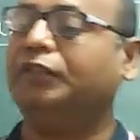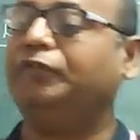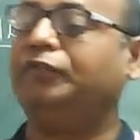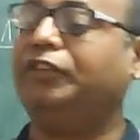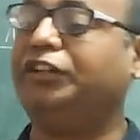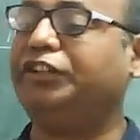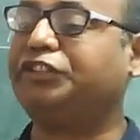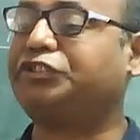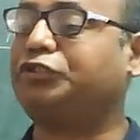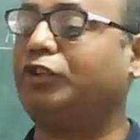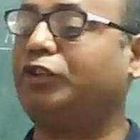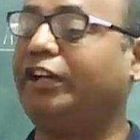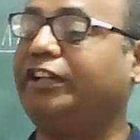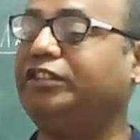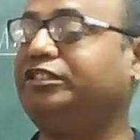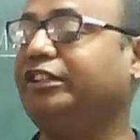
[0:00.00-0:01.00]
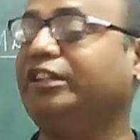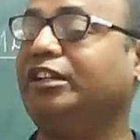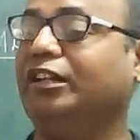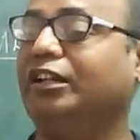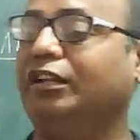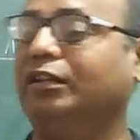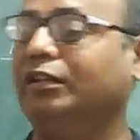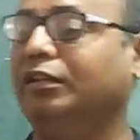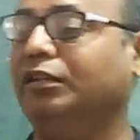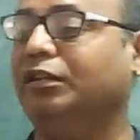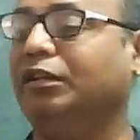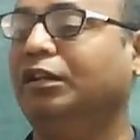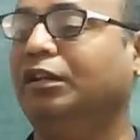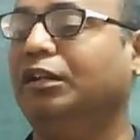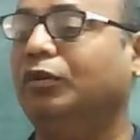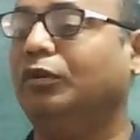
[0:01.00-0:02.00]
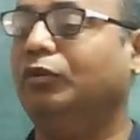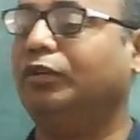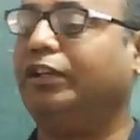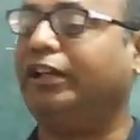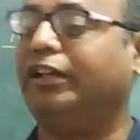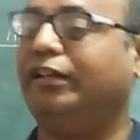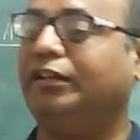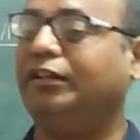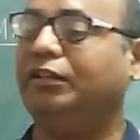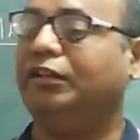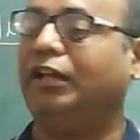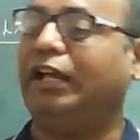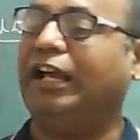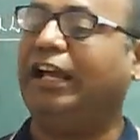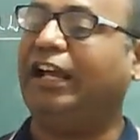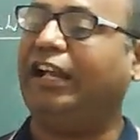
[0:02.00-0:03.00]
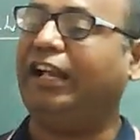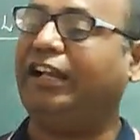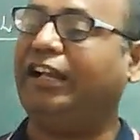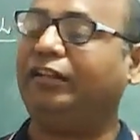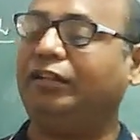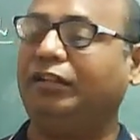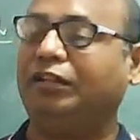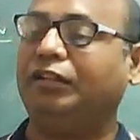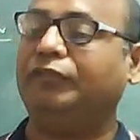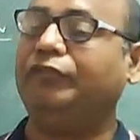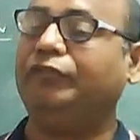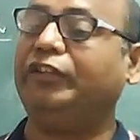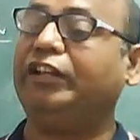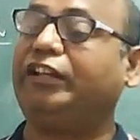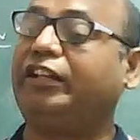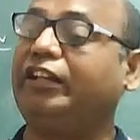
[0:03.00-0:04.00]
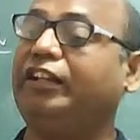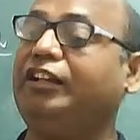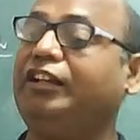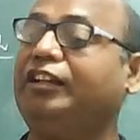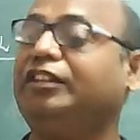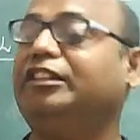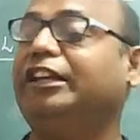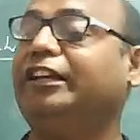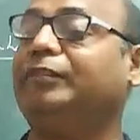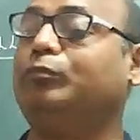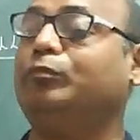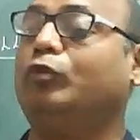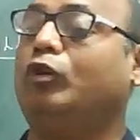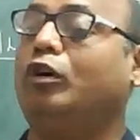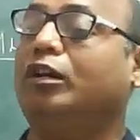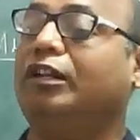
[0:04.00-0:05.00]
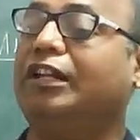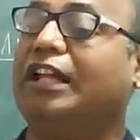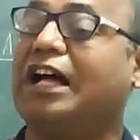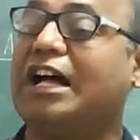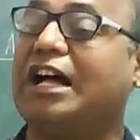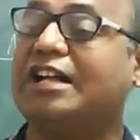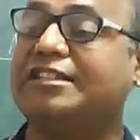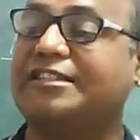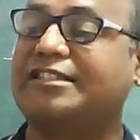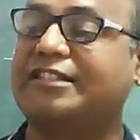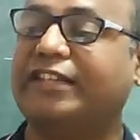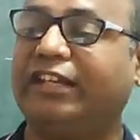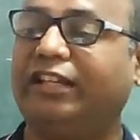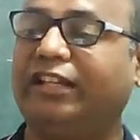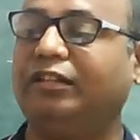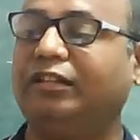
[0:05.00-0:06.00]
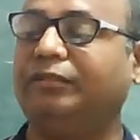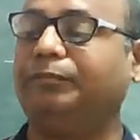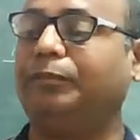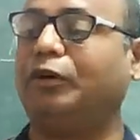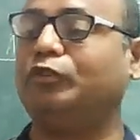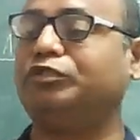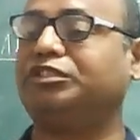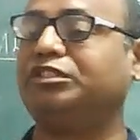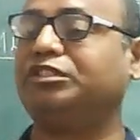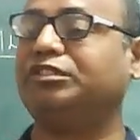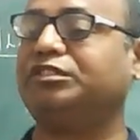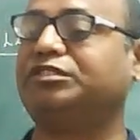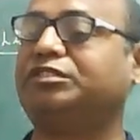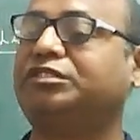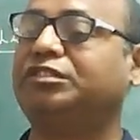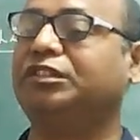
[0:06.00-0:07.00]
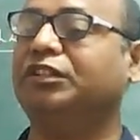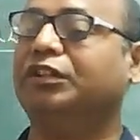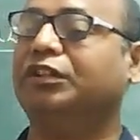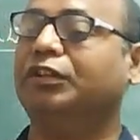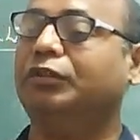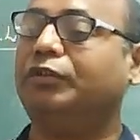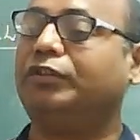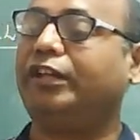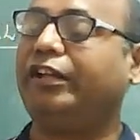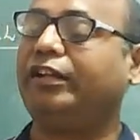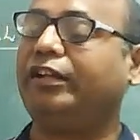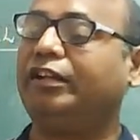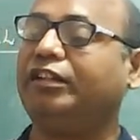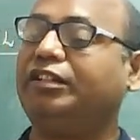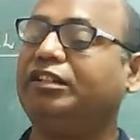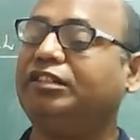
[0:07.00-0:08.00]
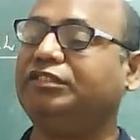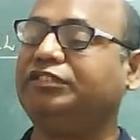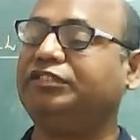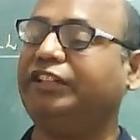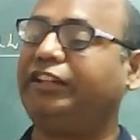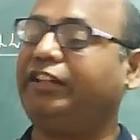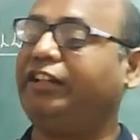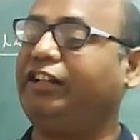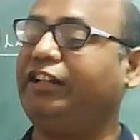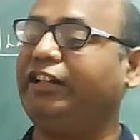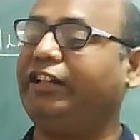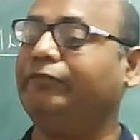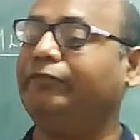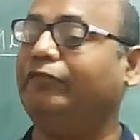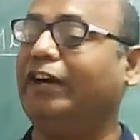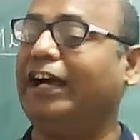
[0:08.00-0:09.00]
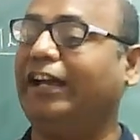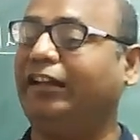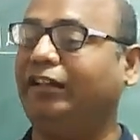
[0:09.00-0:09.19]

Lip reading: We destroyed jungle. Okay, and we killed them on large scale, poachers. Okay, hunters, they killed them. Why?